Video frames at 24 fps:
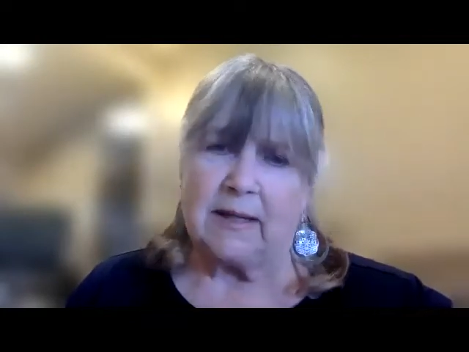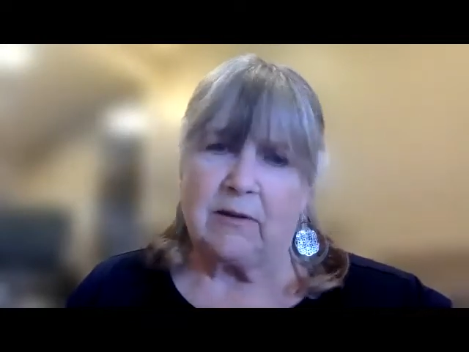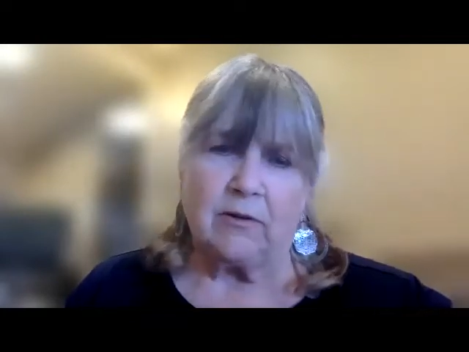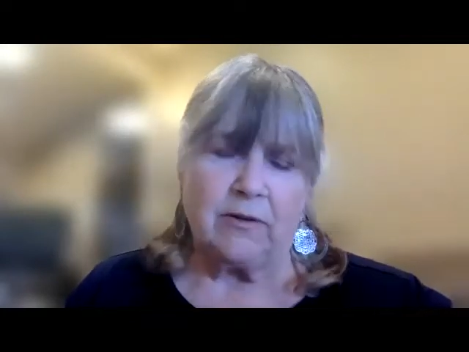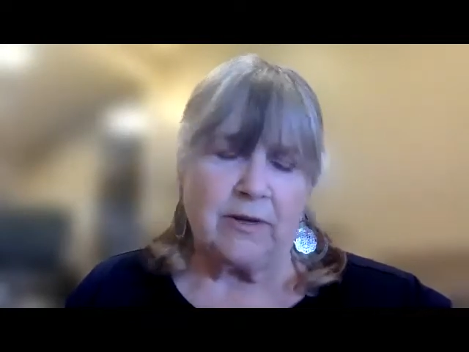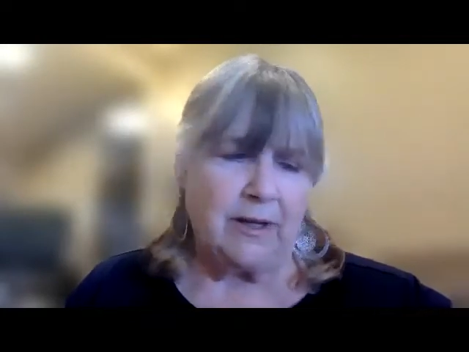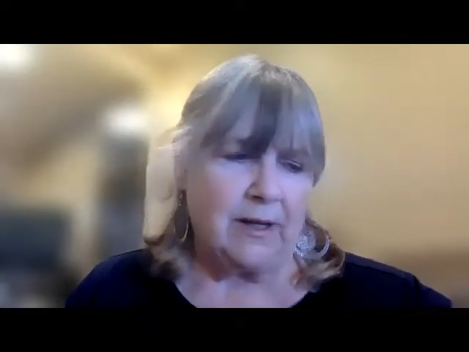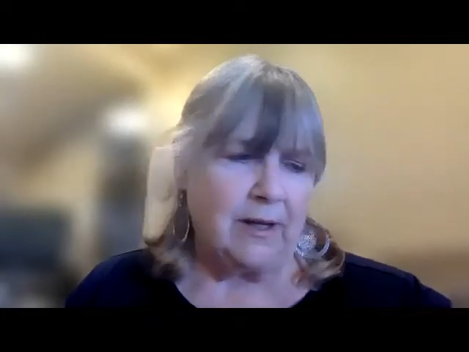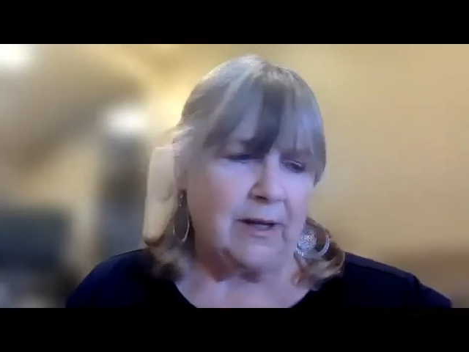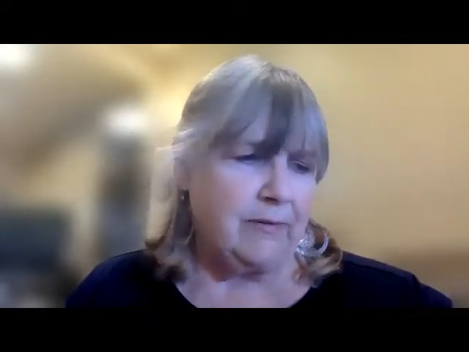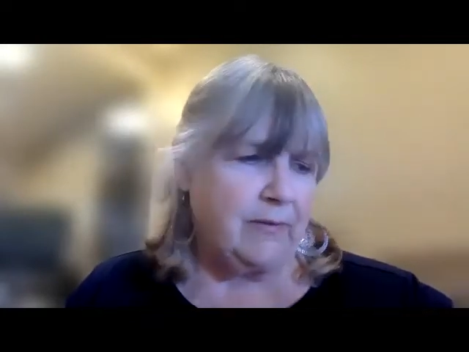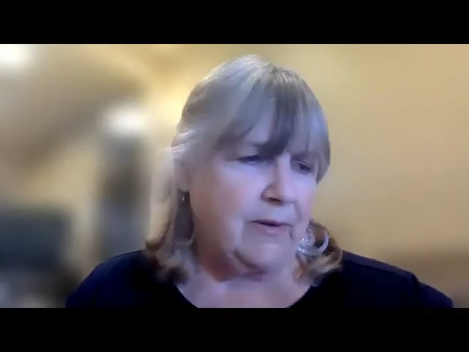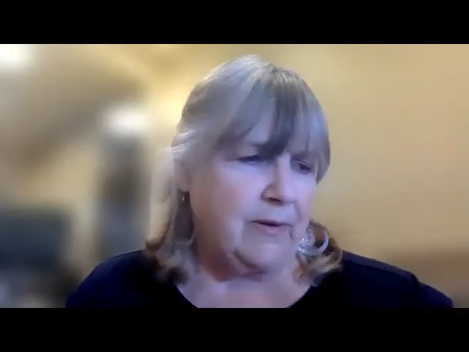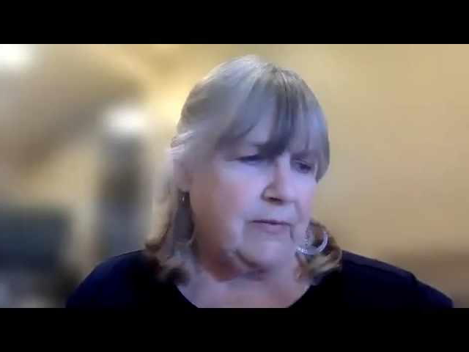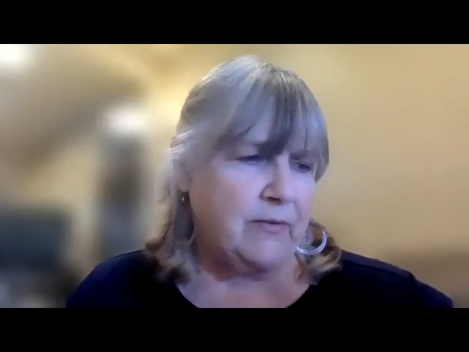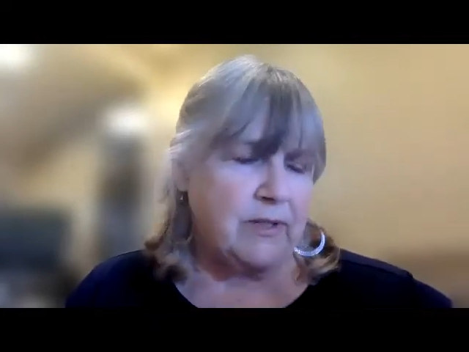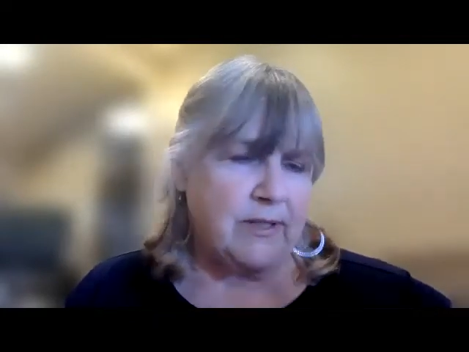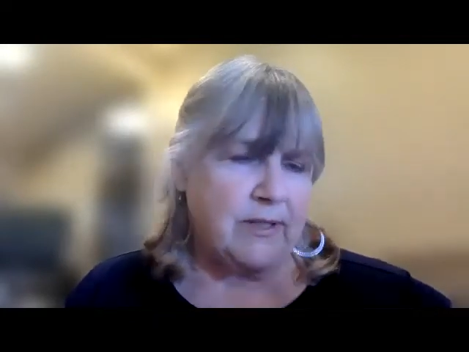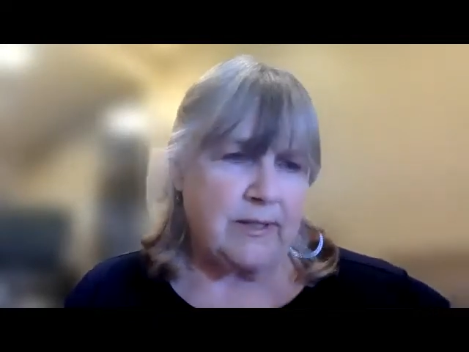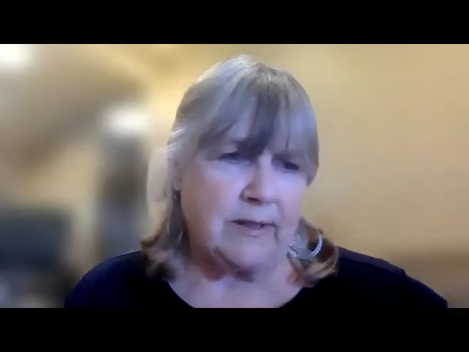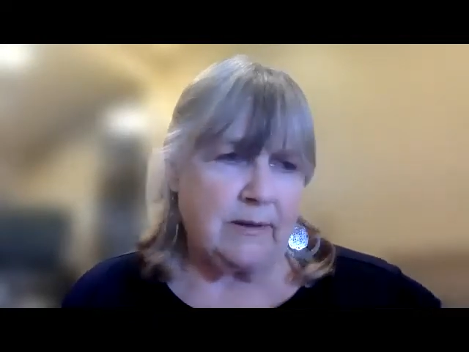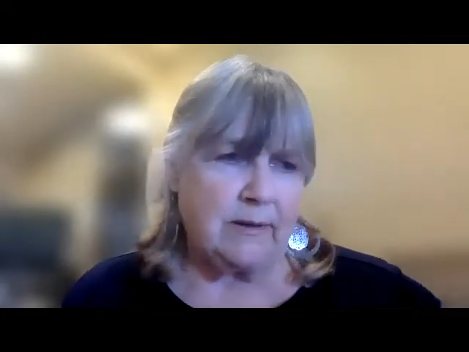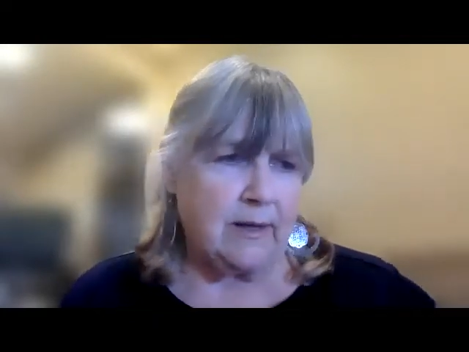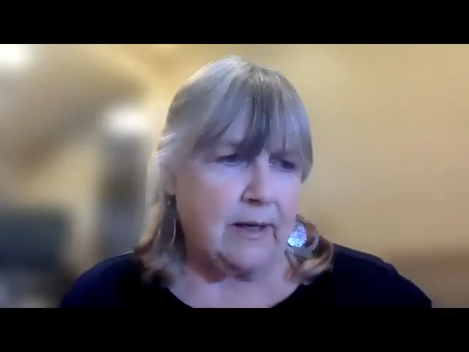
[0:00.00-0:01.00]
don't think I've ever
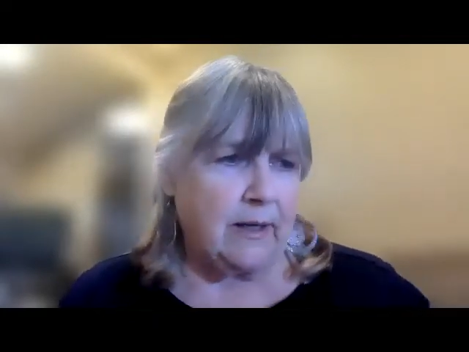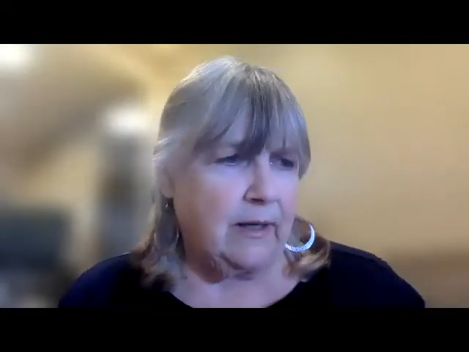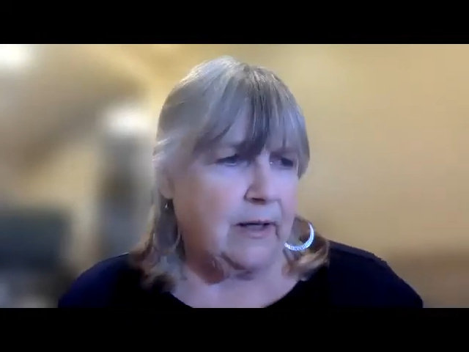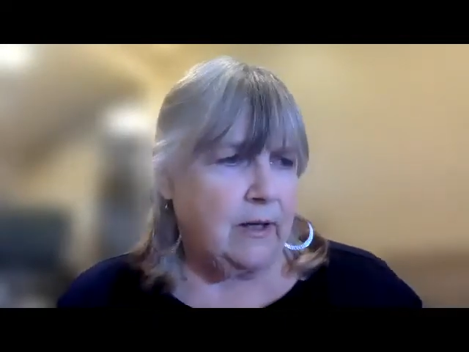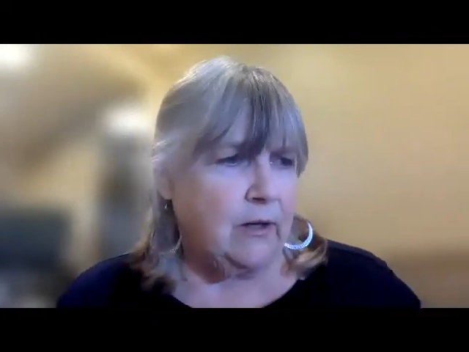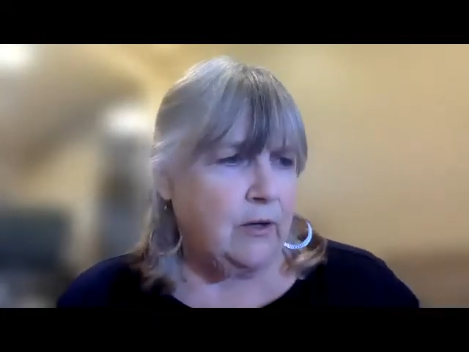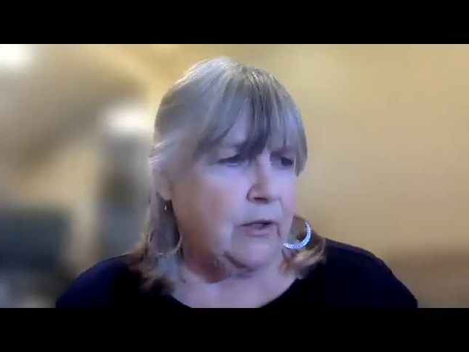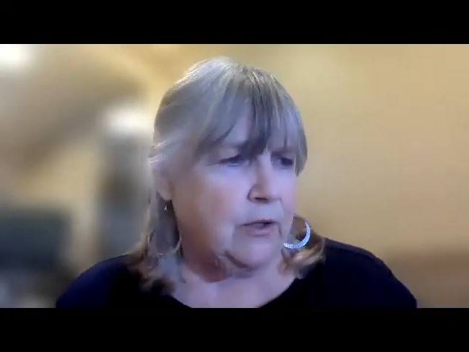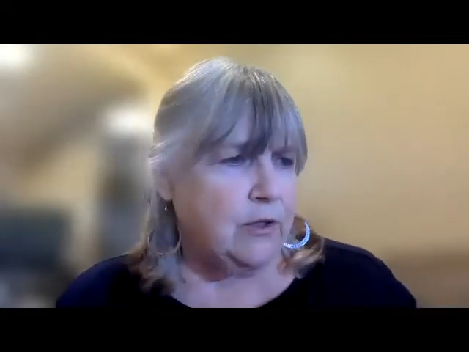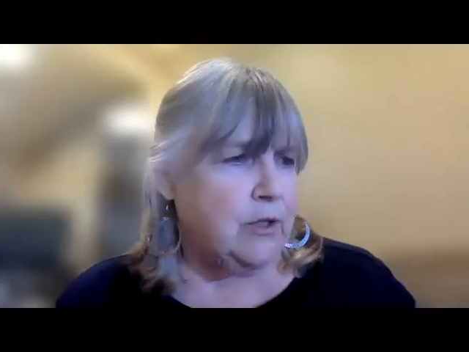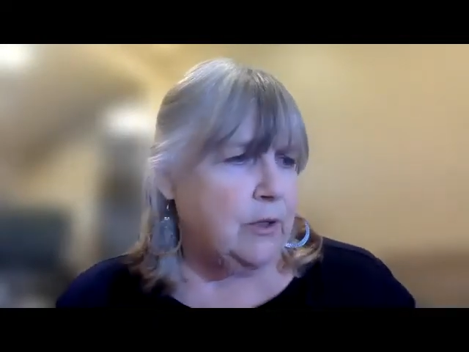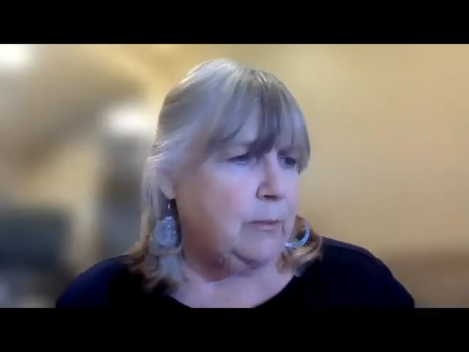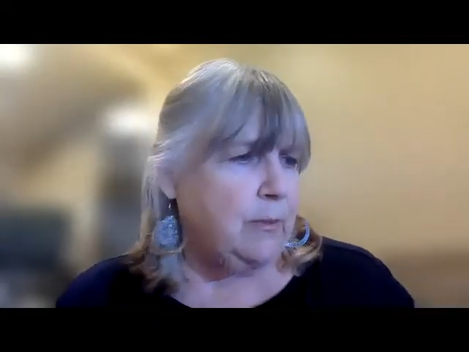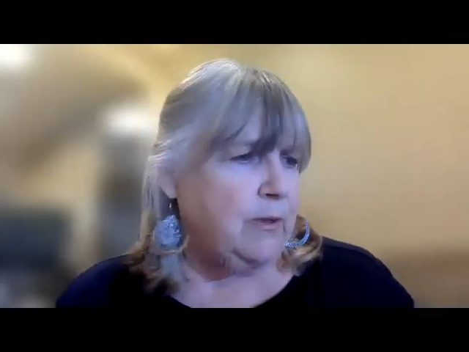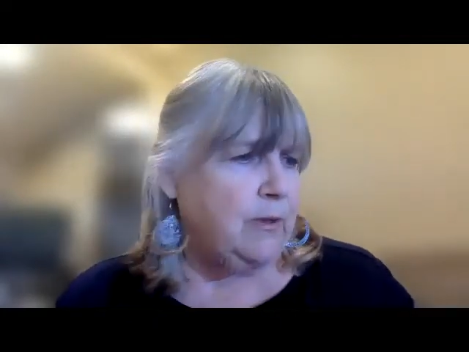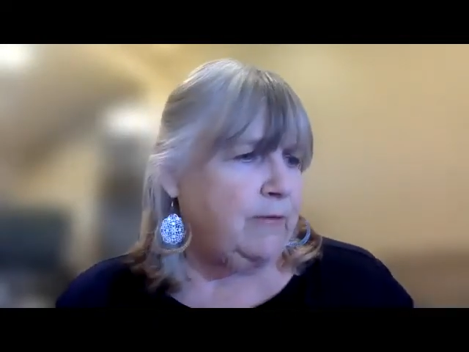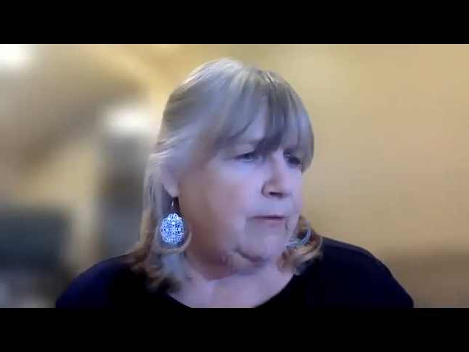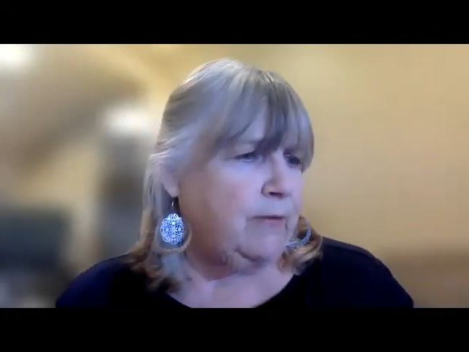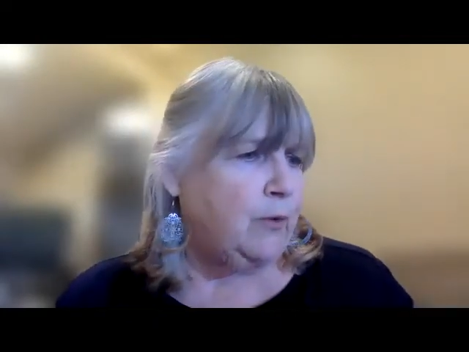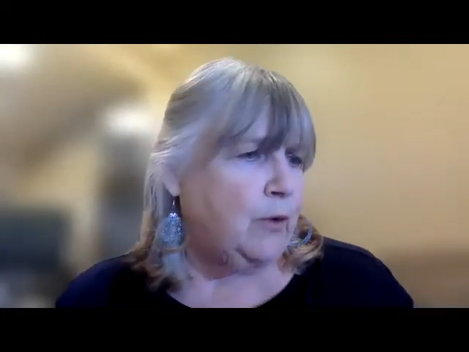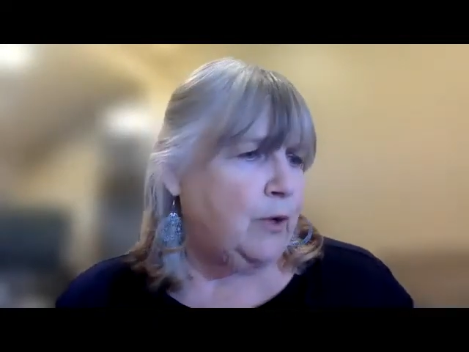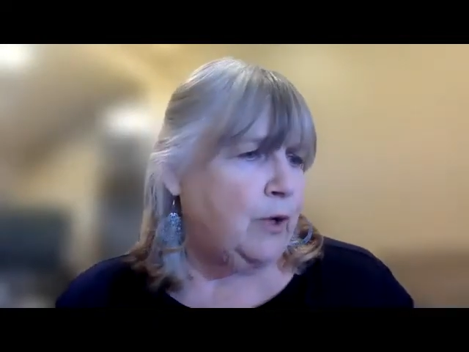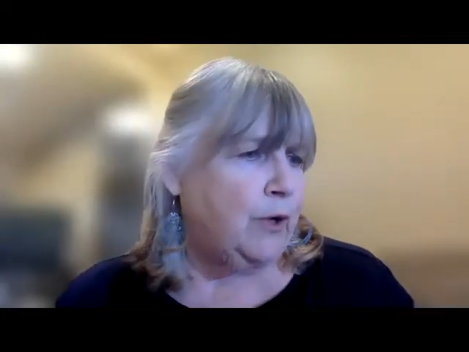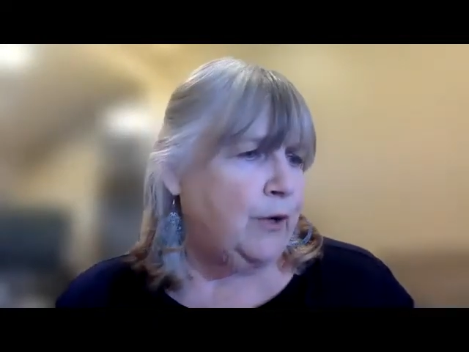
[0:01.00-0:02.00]
seen that character
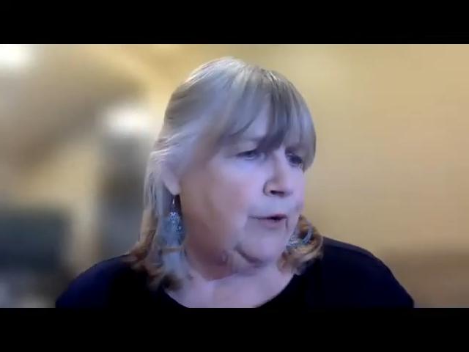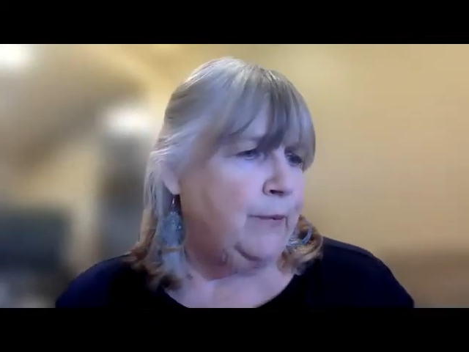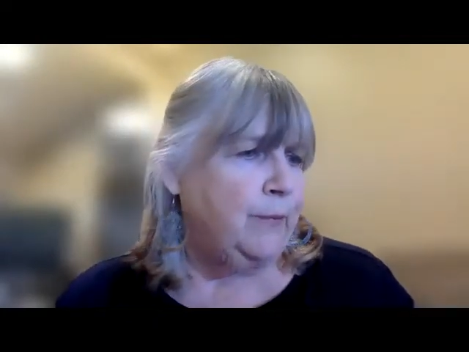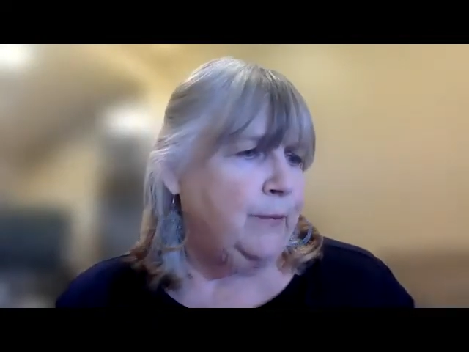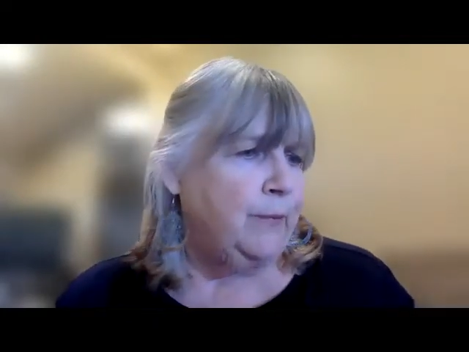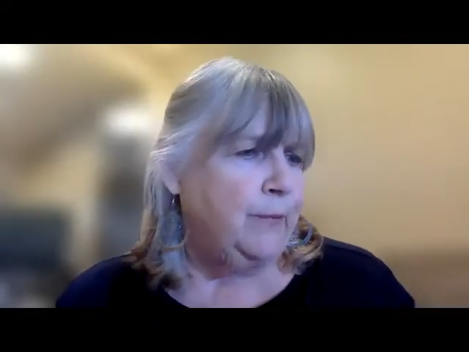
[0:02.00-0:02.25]
before.